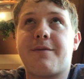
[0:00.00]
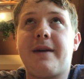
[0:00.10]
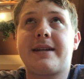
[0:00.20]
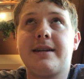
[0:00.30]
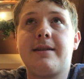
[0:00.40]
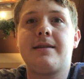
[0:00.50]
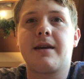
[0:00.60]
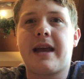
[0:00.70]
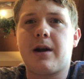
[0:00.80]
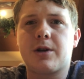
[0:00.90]
affected
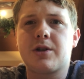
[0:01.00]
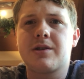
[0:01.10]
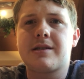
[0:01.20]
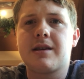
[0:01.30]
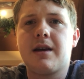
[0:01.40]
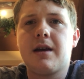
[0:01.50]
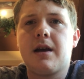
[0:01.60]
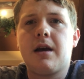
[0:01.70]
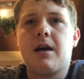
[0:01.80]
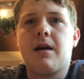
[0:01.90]
the characters,
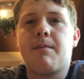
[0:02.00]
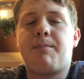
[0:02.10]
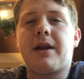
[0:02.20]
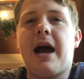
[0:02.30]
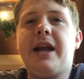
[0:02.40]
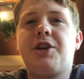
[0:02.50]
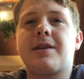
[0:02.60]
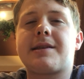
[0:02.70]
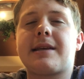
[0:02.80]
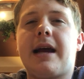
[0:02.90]
but I
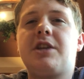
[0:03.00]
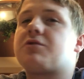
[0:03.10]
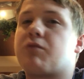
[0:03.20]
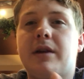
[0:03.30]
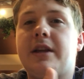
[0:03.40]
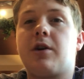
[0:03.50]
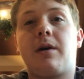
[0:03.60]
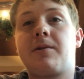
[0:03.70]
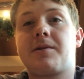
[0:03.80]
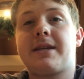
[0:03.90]
just really
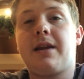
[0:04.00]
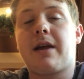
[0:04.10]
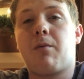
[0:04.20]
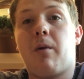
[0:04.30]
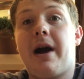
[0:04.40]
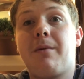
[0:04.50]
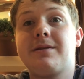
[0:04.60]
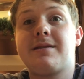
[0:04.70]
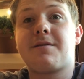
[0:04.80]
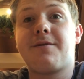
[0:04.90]
don't understand, like, why
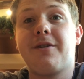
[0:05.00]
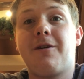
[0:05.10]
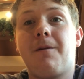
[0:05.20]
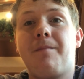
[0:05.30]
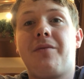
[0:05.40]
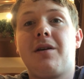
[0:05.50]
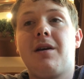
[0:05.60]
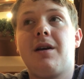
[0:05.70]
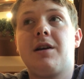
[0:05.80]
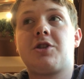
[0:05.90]
was this film
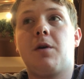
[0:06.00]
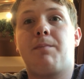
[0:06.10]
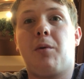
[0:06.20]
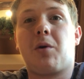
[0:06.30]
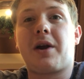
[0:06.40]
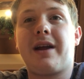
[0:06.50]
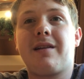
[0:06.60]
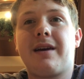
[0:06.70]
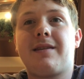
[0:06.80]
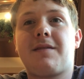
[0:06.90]
so boring?
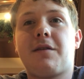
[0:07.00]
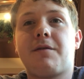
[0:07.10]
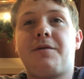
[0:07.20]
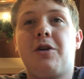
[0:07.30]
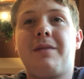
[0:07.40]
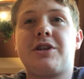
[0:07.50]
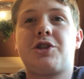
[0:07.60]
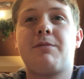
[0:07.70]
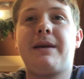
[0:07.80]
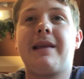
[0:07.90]
Like, this is a film that
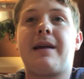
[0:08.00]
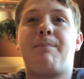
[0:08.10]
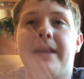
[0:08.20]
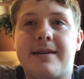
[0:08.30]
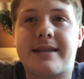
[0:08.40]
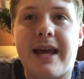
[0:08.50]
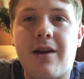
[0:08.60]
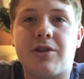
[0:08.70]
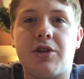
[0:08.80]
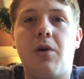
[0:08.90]
should be like big
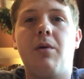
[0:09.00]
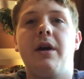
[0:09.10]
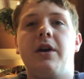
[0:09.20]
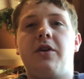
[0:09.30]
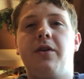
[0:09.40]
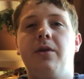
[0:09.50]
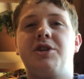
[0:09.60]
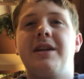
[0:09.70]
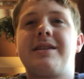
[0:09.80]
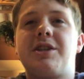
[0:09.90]
scale, so
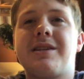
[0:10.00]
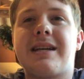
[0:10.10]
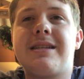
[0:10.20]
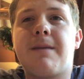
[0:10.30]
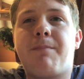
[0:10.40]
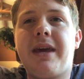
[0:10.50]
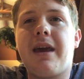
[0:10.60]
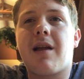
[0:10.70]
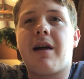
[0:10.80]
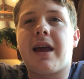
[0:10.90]
huge, and it just ends up
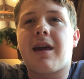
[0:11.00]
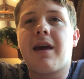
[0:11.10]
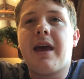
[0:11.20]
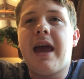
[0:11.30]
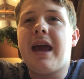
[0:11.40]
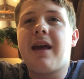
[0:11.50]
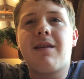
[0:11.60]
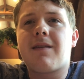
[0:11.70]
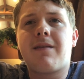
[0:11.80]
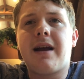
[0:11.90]
being like, hey,
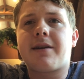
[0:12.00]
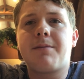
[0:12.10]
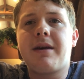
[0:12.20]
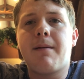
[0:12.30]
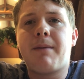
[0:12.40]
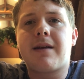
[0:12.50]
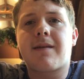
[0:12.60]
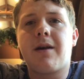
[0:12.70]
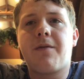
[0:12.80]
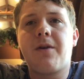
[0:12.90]
this is not going to be a big
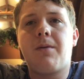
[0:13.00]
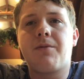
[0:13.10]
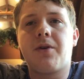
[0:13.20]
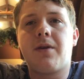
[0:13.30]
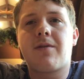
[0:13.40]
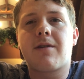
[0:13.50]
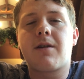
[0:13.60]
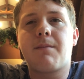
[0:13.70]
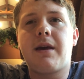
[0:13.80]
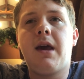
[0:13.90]
scale film, dude. It's just
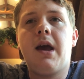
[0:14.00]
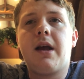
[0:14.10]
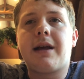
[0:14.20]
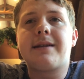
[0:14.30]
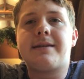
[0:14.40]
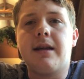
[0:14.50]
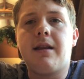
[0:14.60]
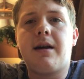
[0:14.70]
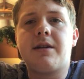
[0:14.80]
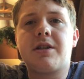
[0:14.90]
going to be
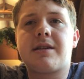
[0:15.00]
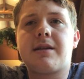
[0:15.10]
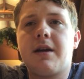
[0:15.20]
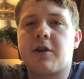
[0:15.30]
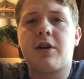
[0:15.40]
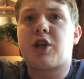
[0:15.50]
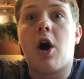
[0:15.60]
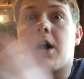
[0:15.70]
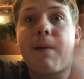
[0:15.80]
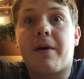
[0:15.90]
Godzilla. They're going to
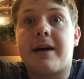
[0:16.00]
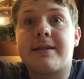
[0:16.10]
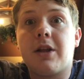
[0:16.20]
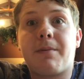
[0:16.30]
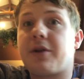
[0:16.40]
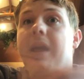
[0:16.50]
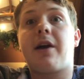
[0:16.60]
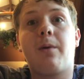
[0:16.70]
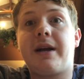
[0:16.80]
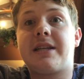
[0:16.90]
talk about Godzilla, but they're
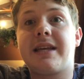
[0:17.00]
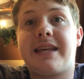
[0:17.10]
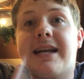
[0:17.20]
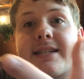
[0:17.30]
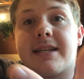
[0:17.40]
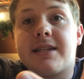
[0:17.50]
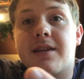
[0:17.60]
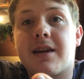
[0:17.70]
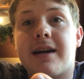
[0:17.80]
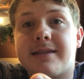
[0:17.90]
not going to get
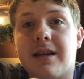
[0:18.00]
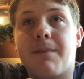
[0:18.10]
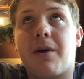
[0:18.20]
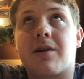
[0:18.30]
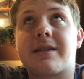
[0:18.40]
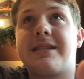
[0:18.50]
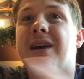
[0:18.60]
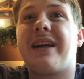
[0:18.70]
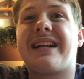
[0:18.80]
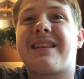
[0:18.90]
to the Godzilla parts
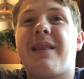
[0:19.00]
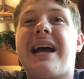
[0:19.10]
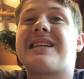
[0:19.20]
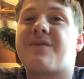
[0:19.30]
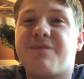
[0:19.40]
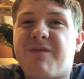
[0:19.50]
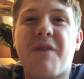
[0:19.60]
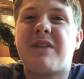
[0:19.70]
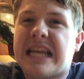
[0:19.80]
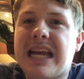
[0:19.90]
until like the last
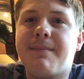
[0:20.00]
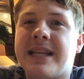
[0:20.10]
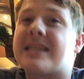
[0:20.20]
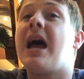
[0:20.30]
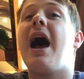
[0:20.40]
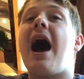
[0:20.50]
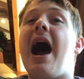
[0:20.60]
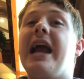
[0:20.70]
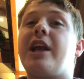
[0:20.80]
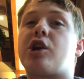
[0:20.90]
15 minutes.
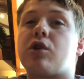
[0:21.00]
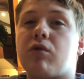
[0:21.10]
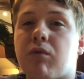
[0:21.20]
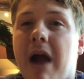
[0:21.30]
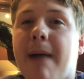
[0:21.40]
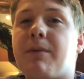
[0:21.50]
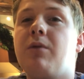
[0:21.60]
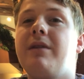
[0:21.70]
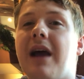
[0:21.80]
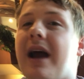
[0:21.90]
I crap
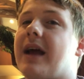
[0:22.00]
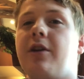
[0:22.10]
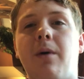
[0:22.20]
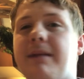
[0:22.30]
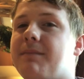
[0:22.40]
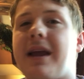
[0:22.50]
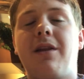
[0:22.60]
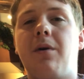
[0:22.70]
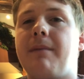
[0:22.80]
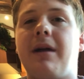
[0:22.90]
you not. I know
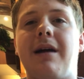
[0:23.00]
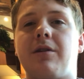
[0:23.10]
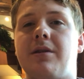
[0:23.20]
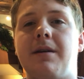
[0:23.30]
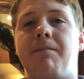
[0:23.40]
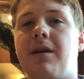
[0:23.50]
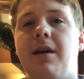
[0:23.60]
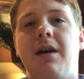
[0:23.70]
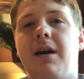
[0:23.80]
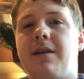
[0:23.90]
I'm not going to
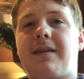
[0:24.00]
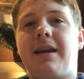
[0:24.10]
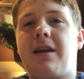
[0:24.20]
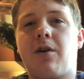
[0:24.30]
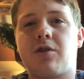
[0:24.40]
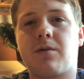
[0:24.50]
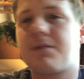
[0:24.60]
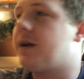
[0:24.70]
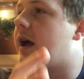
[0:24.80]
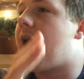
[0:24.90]
say any curse
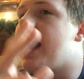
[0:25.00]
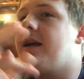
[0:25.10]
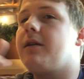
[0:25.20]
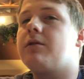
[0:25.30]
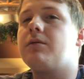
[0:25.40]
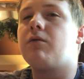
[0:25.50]
words, but I